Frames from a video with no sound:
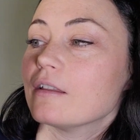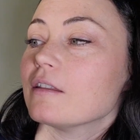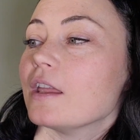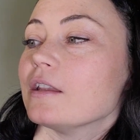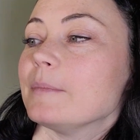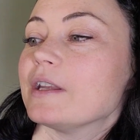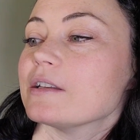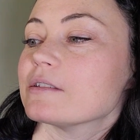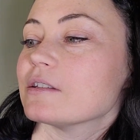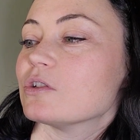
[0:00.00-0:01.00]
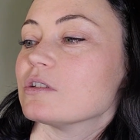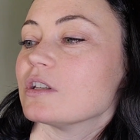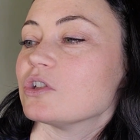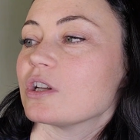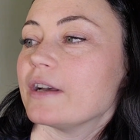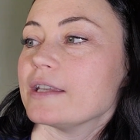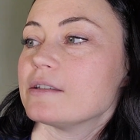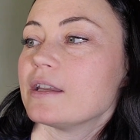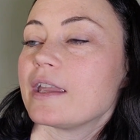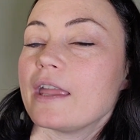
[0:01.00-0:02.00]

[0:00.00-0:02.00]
That because it's just such a classic,